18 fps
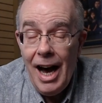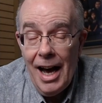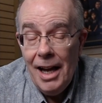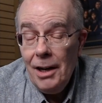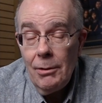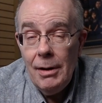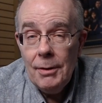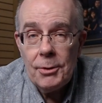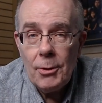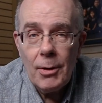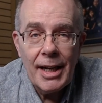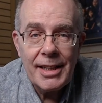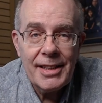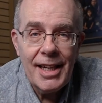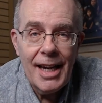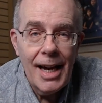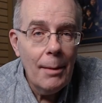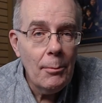I don't have the
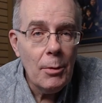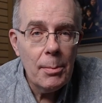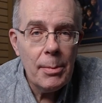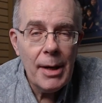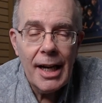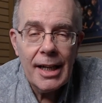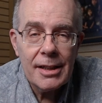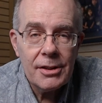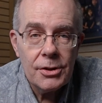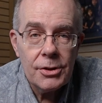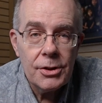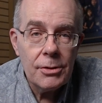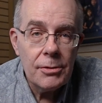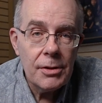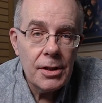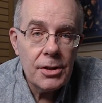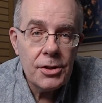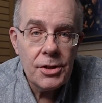right camera bag to
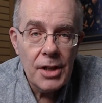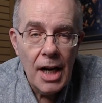do this